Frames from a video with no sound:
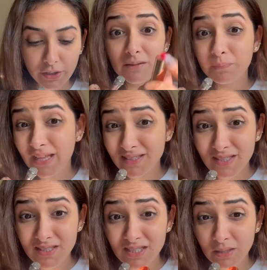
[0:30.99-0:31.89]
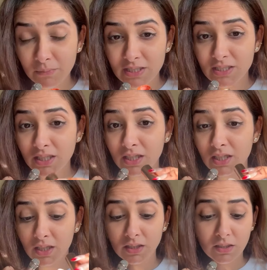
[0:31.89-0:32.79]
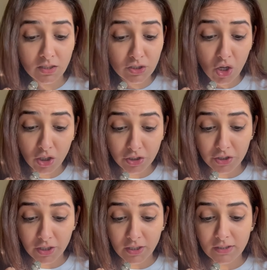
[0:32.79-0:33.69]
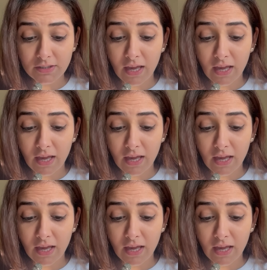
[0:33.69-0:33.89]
It blends in seamlessly, it does not crease,